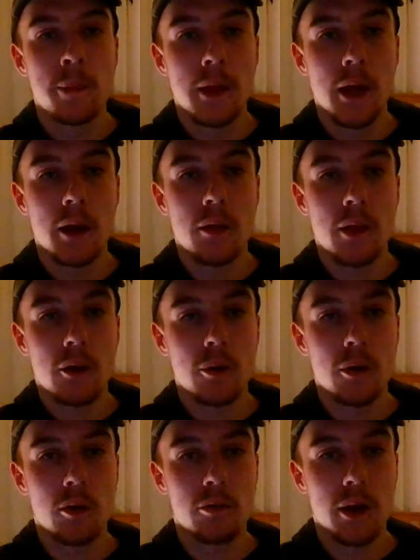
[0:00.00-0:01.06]
and in that
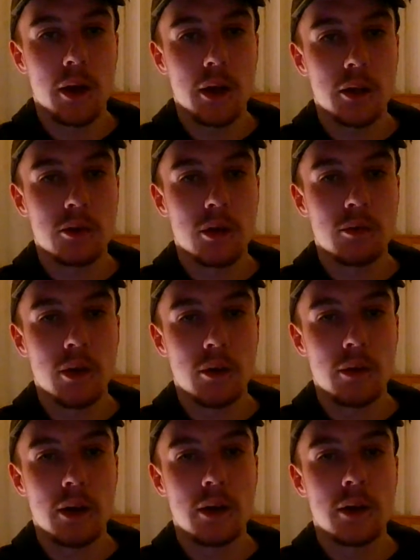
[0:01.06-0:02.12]
quarter final against
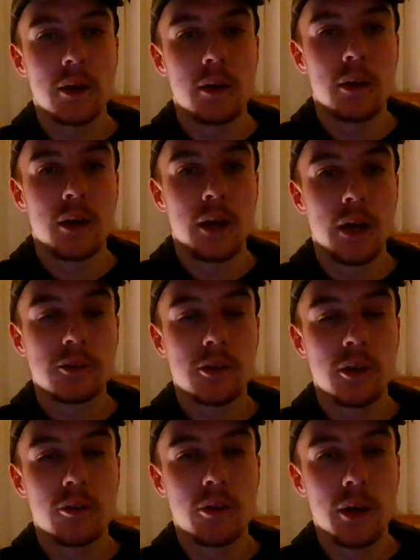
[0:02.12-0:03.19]
Kvitova, she
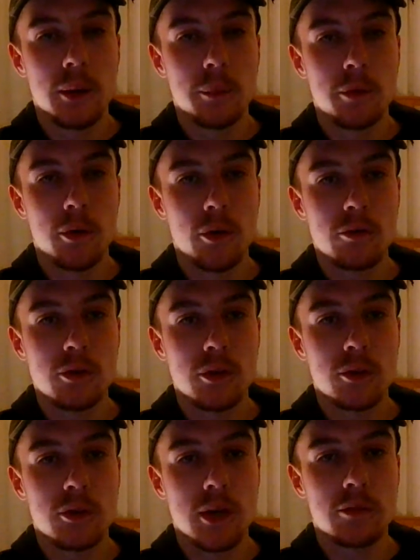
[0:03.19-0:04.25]
did really improve.
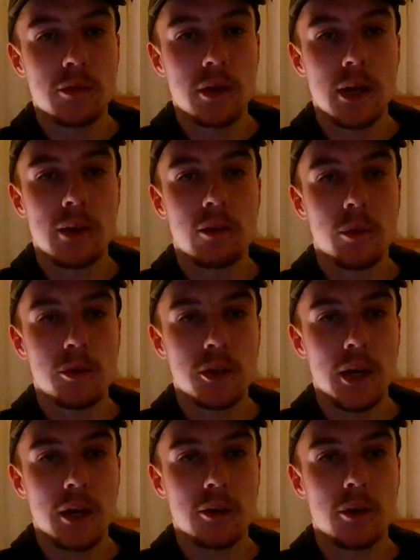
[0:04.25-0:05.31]
She lifted the level when she
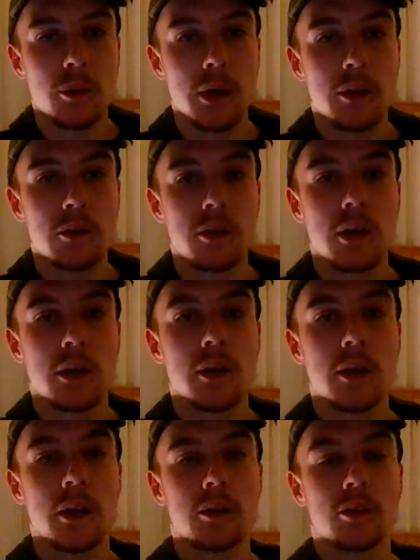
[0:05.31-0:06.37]
had to against
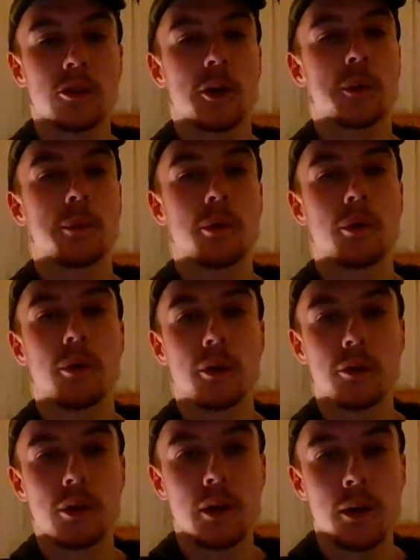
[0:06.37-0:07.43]
a top
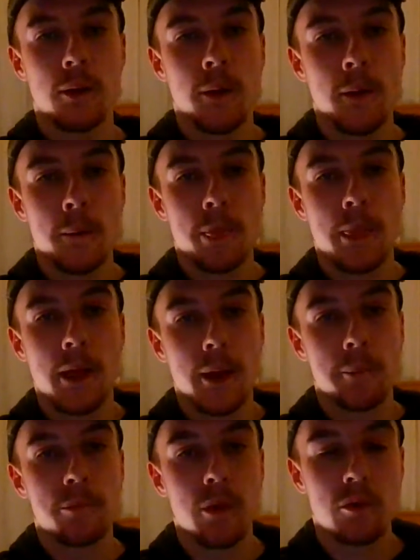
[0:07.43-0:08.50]
opponent.
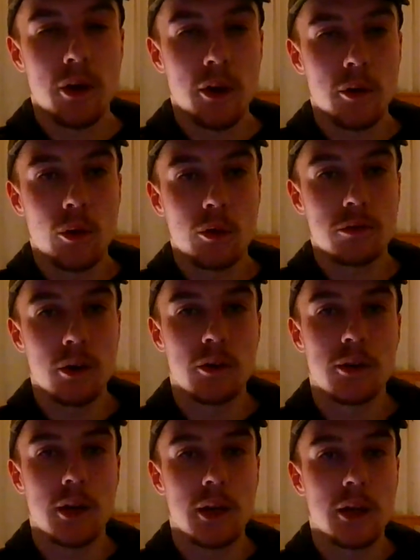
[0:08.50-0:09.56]
A very close first
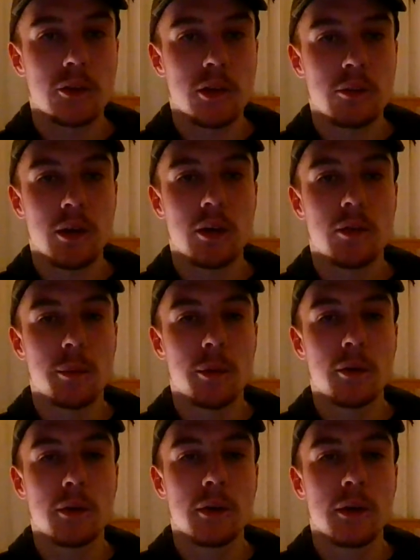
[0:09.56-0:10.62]
set against Kvitova,
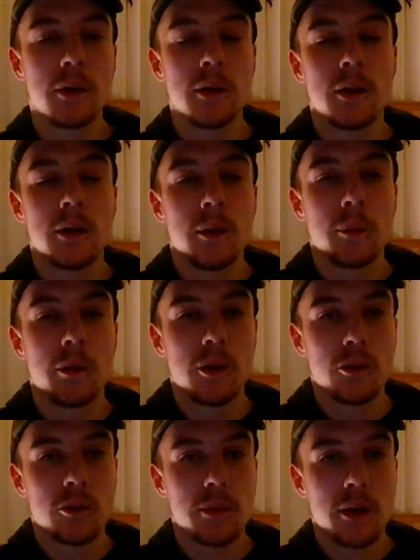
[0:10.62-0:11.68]
but
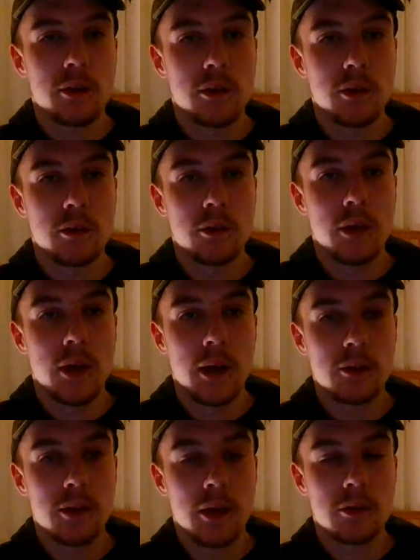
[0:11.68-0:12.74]
produced some excellent
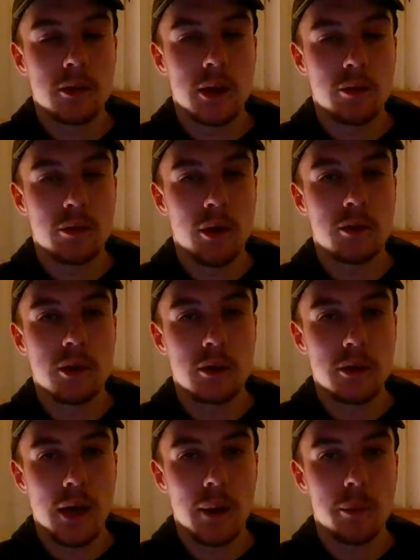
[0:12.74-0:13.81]
tennis in that first set
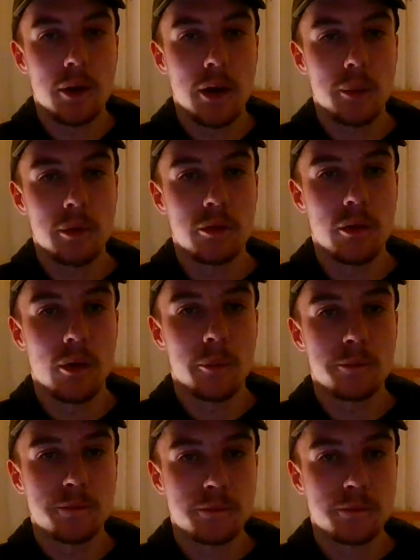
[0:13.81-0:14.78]
tie break before